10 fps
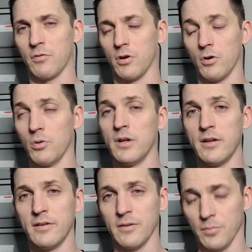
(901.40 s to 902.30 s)
grow
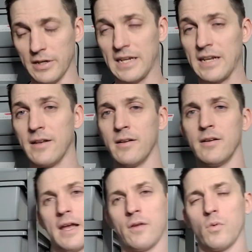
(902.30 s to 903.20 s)
to breed.
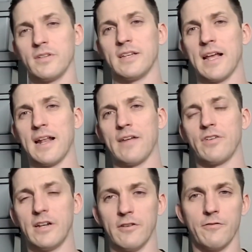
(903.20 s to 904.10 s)
And once again, after
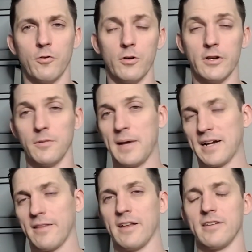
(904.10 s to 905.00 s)
year 4, you're
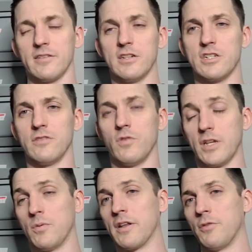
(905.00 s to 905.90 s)
back to that decision of what
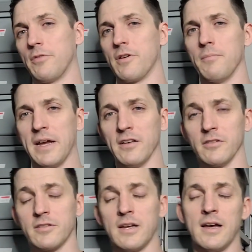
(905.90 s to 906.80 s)
you want to do with your
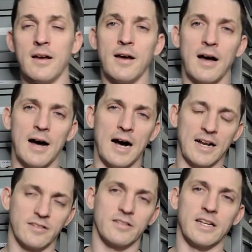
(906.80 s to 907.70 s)
males.
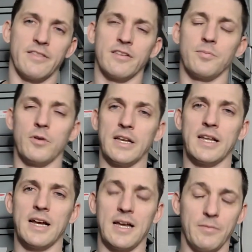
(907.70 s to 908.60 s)
Honestly, at this point in
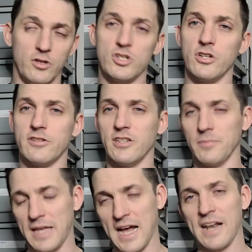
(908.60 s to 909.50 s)
time, you should still
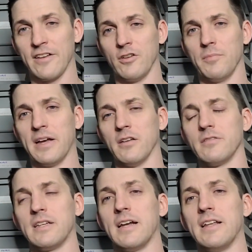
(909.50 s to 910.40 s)
be adding new
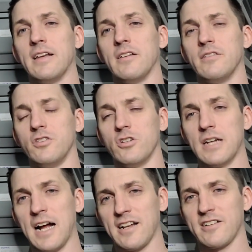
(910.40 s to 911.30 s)
males. The idea is you should
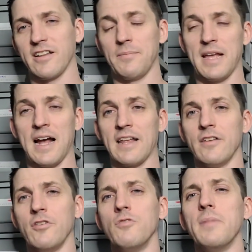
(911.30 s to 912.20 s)
constantly be
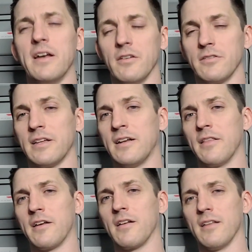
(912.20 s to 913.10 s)
adding new males into
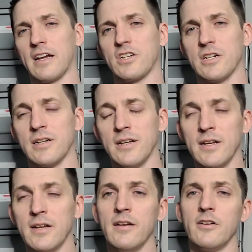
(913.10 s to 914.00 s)
the collection
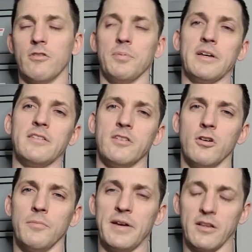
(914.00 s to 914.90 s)
to replace the
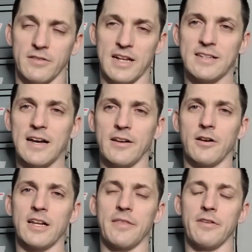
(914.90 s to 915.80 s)
old males. That's how you're
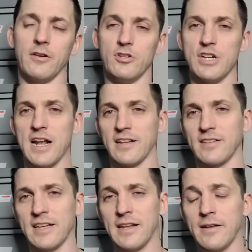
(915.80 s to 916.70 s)
going to get the new genetics
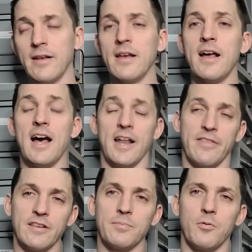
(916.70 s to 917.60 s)
in. And at
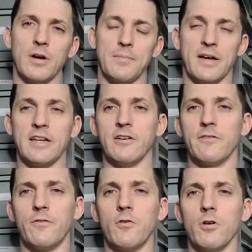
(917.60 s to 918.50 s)
this point, by year
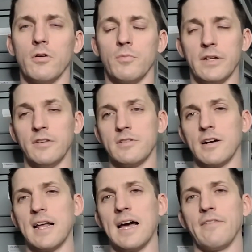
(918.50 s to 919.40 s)
4, when you
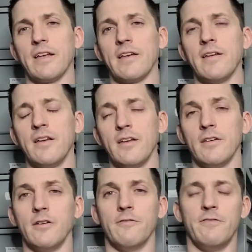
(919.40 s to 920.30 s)
start having
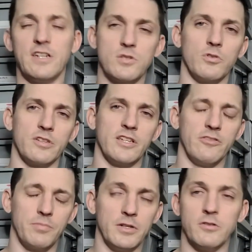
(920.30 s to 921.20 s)
your visuals that
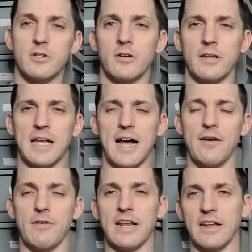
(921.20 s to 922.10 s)
you've produced early
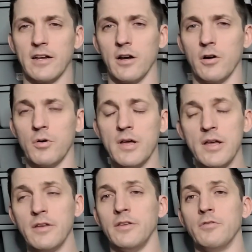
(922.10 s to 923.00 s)
on ready to go,
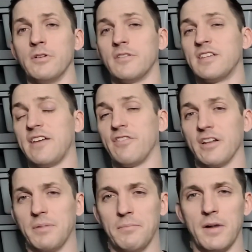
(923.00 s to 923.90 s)
you can save a
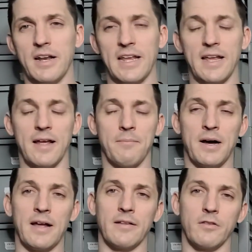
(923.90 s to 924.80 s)
little bit of money
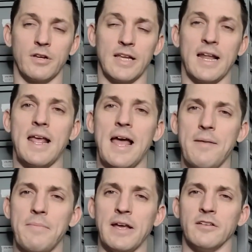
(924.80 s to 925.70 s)
by looking at
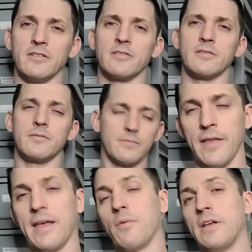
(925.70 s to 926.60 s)
het males.
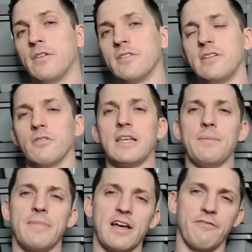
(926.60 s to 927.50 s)
And that way you can still
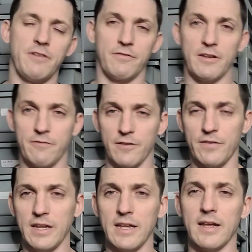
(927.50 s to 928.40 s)
keep that
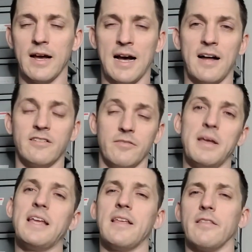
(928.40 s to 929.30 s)
50-50 odds of
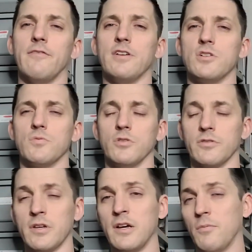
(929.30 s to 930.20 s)
making the
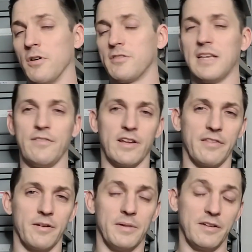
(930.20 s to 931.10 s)
visuals while saving a
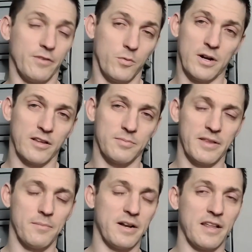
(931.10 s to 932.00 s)
little bit. If you want to
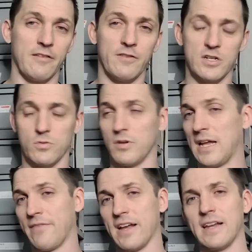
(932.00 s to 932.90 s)
spend the money on the visual and
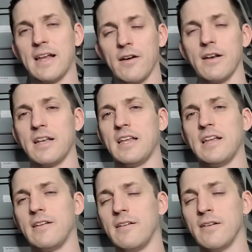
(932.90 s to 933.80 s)
have that
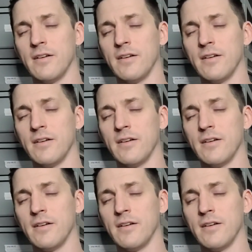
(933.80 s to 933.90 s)
guaranteed